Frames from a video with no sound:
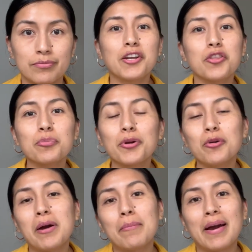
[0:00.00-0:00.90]
Another pro
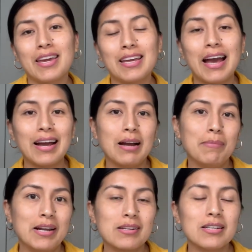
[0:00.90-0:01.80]
about buying at
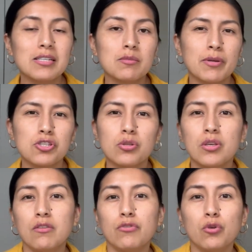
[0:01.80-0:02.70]
Gamarra,
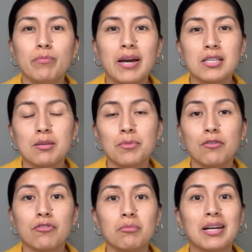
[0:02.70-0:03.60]
especially if you buy
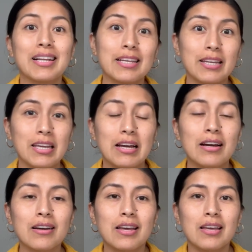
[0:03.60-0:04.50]
something from a
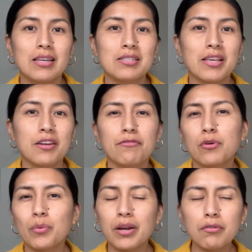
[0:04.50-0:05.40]
galleria, is that if
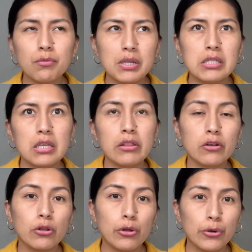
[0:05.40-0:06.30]
for whatever reason the
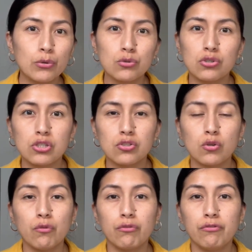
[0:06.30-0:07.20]
clothes just
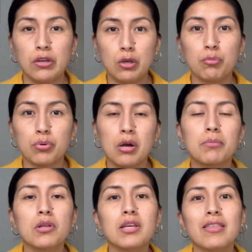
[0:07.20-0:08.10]
don't fit you
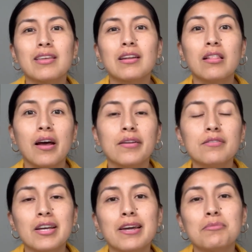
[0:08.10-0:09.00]
properly, then a lot of
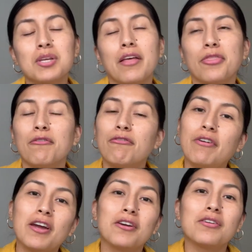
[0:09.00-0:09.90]
times at the
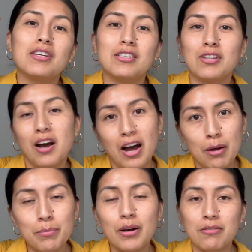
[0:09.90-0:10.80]
very
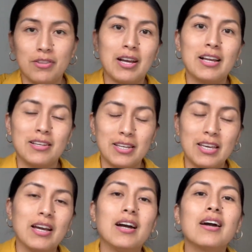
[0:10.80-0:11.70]
top of the
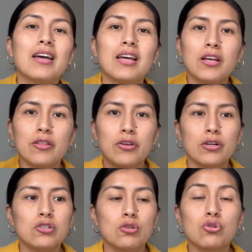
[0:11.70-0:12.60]
galleria,
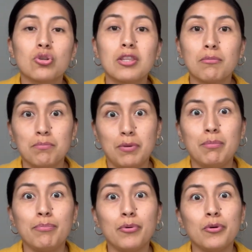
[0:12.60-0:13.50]
there's usually the
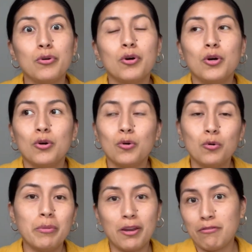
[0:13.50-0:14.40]
people
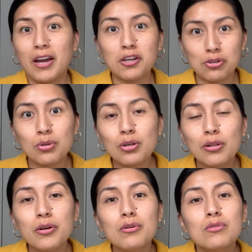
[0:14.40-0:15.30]
who manufacture the
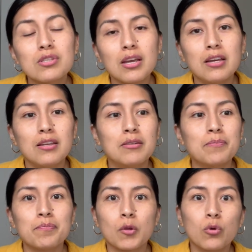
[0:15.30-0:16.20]
clothes and
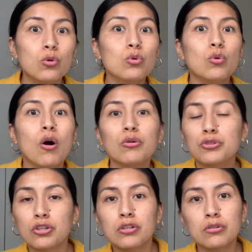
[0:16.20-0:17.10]
who
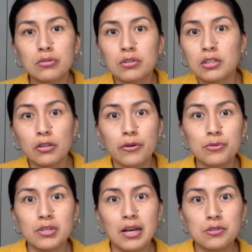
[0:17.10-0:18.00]
alter the
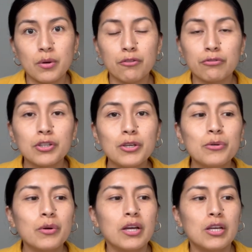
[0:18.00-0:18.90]
clothes as well for
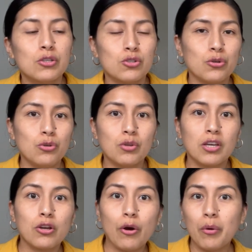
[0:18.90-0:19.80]
you. So you
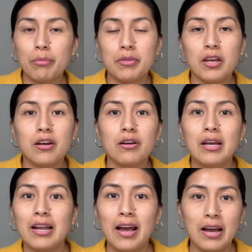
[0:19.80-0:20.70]
can go up there
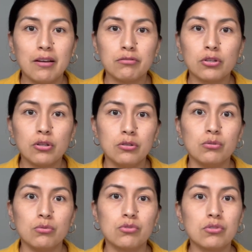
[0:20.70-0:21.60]
and have the
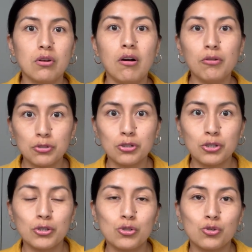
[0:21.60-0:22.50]
clothes
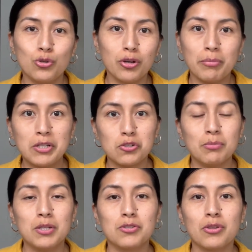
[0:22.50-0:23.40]
altered to your
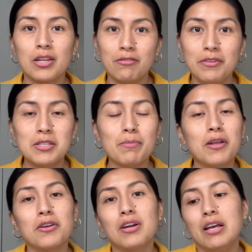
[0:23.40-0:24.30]
measurements so that it fits
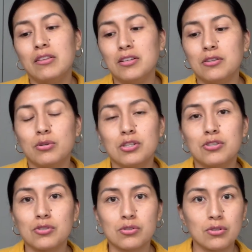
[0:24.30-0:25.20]
better. And then you can
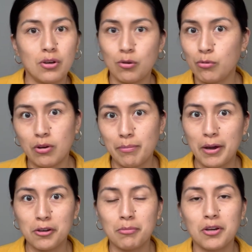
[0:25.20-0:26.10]
just go
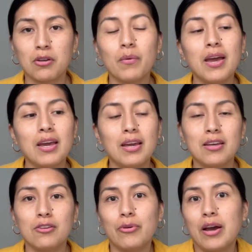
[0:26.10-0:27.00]
about your merry way
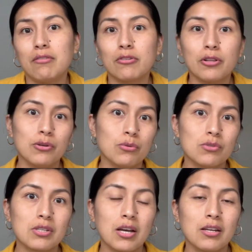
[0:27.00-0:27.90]
and you have
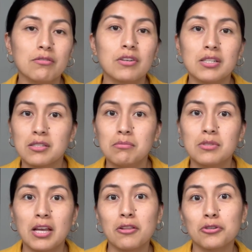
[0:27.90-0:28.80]
clothes kind of custom
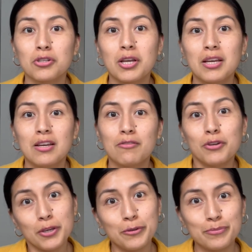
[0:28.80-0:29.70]
tailored for
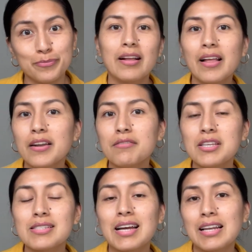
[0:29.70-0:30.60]
you. A lot of
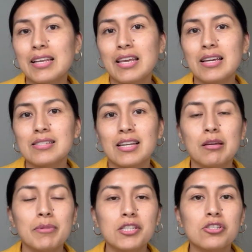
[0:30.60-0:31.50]
these gallerias that I
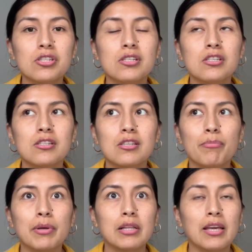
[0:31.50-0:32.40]
mentioned
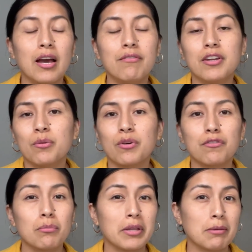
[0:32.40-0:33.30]
typically have anywhere
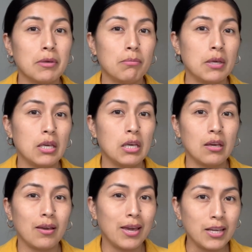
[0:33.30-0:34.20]
from like maybe
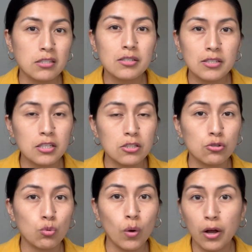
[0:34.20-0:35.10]
8 to
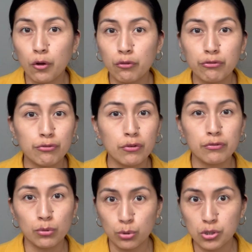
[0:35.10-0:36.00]
12
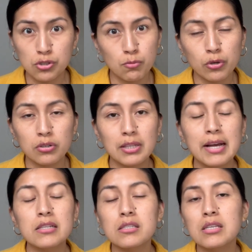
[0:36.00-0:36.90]
floors, more or
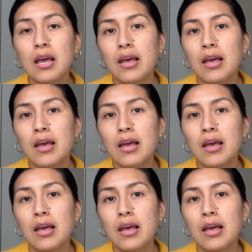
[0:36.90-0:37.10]
less.